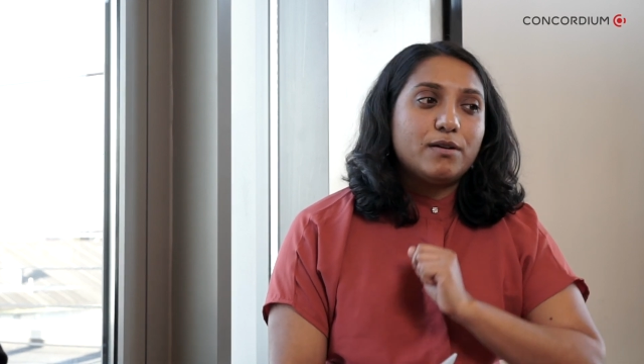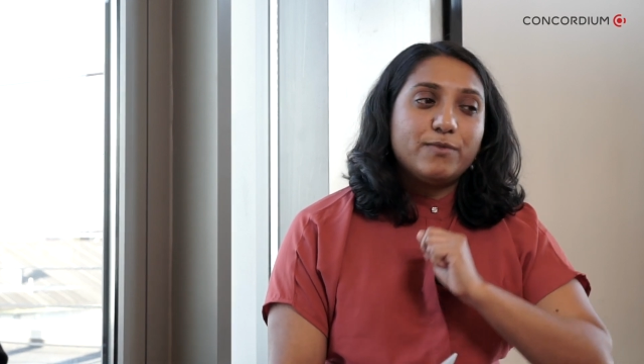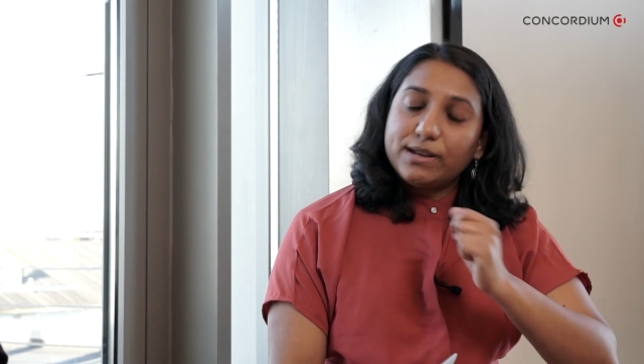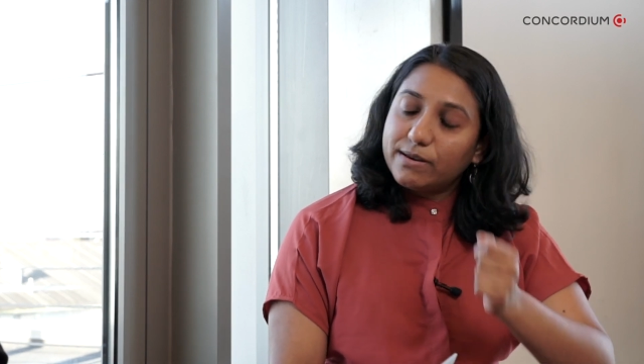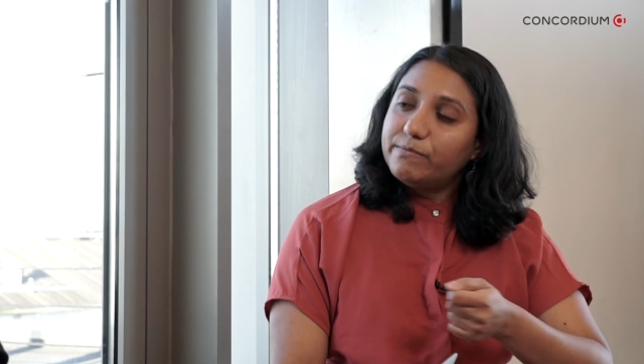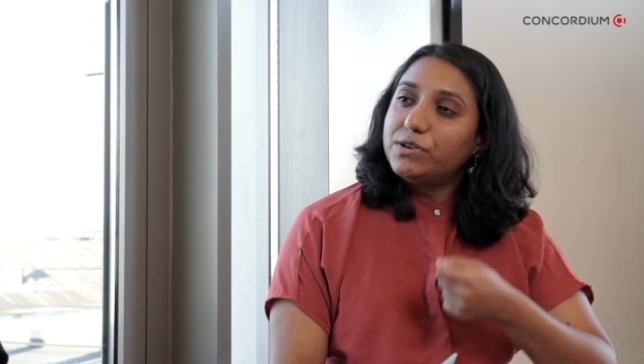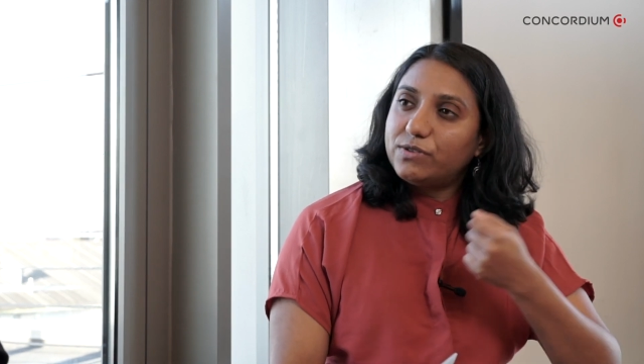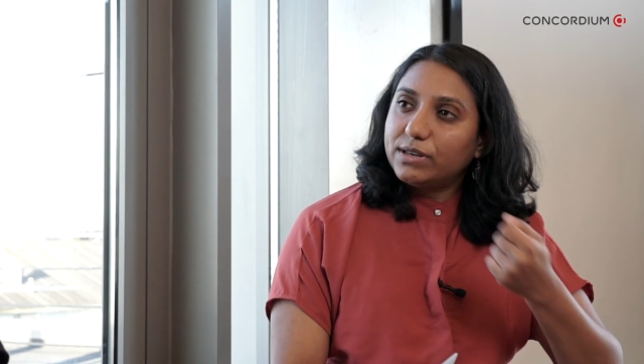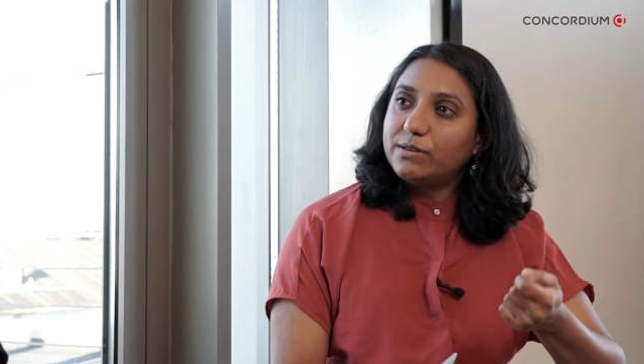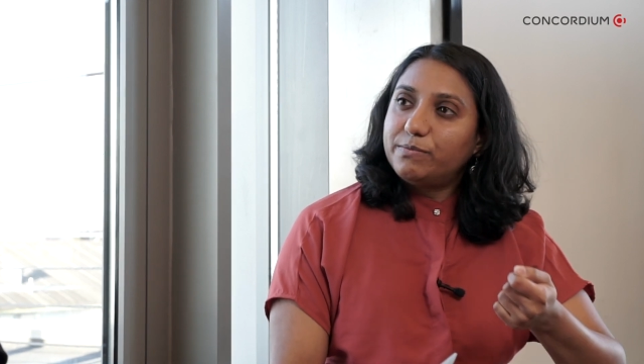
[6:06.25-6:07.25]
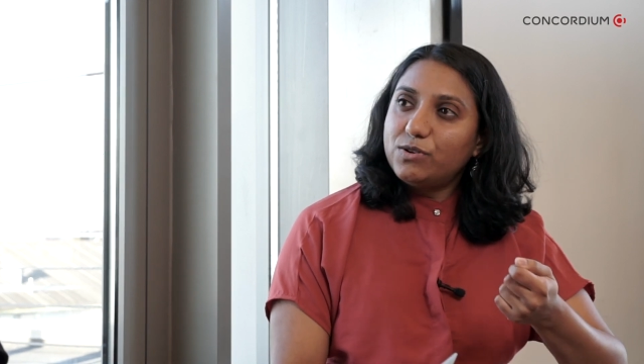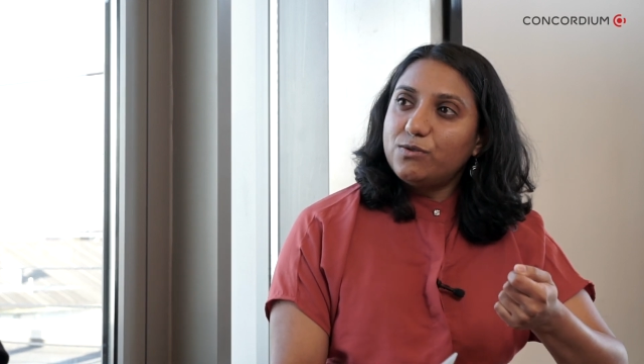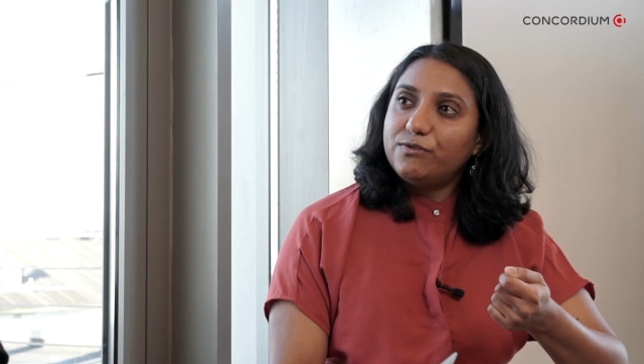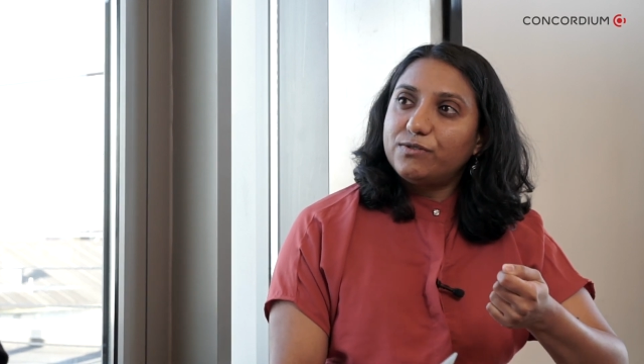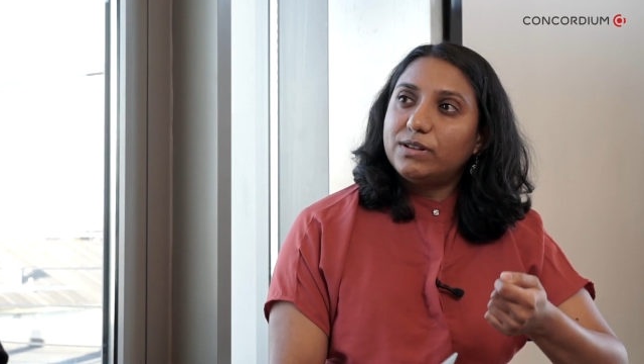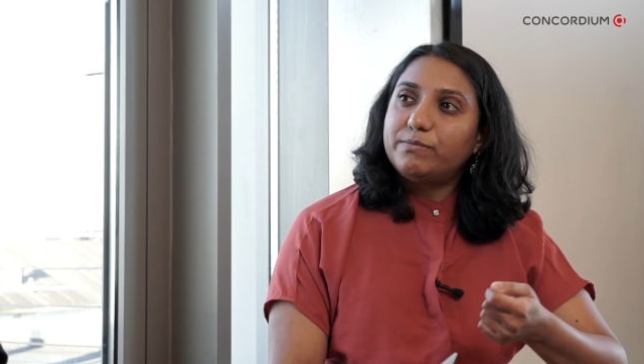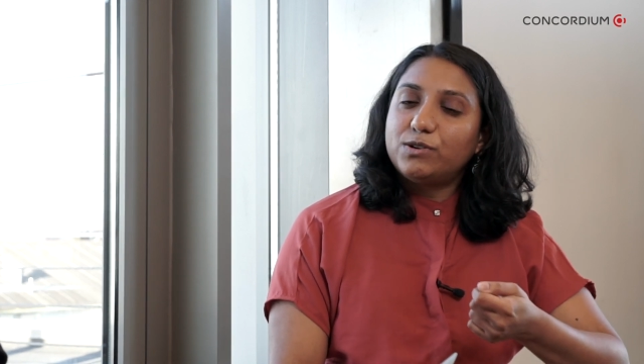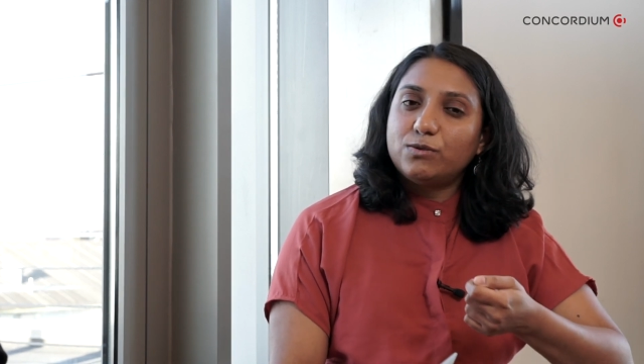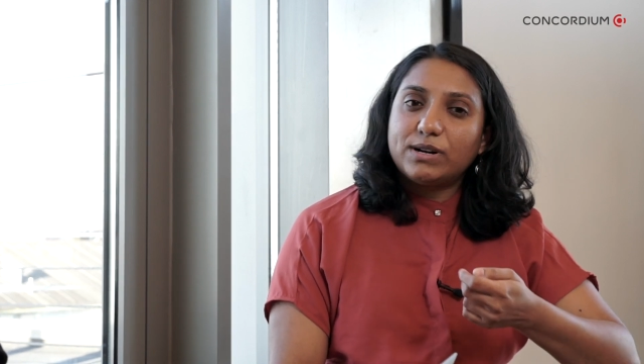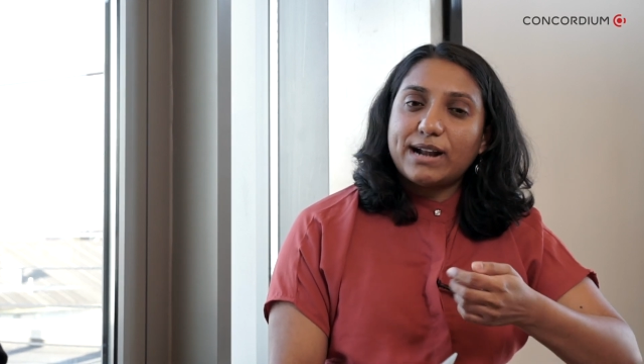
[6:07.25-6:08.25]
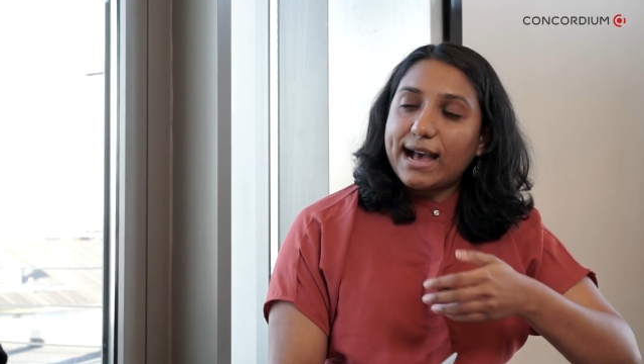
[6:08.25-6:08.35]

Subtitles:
when computing the proof, the prover